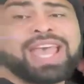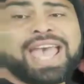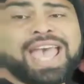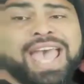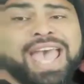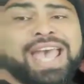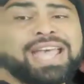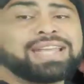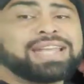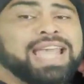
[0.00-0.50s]

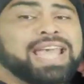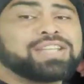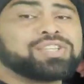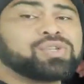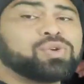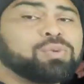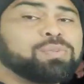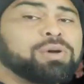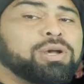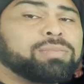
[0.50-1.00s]
at
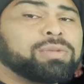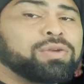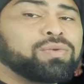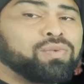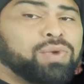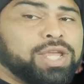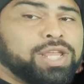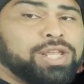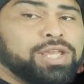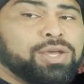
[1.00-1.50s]
National Public
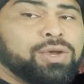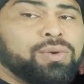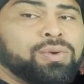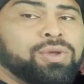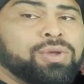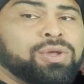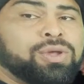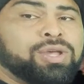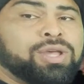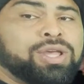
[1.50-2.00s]
Radio,
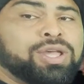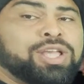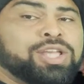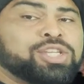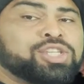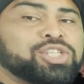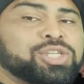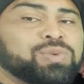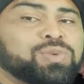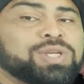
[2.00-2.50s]

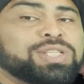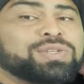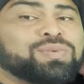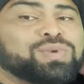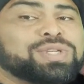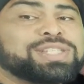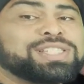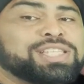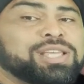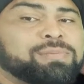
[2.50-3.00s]
she was a
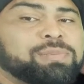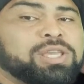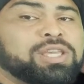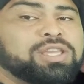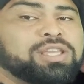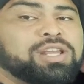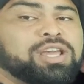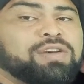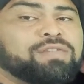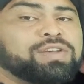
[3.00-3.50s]

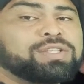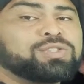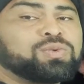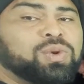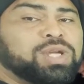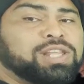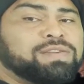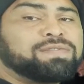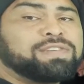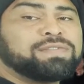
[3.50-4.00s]
recipient of a
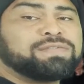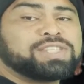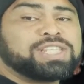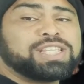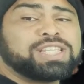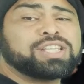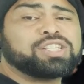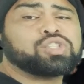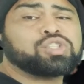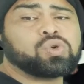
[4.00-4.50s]

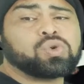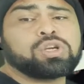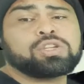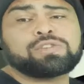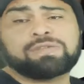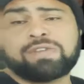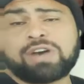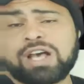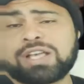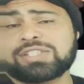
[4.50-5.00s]
2015 George
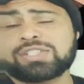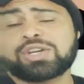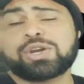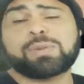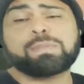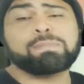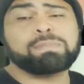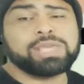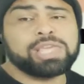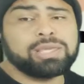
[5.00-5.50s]

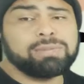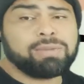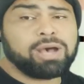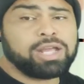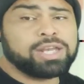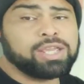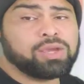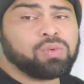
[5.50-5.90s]
Foster Peabody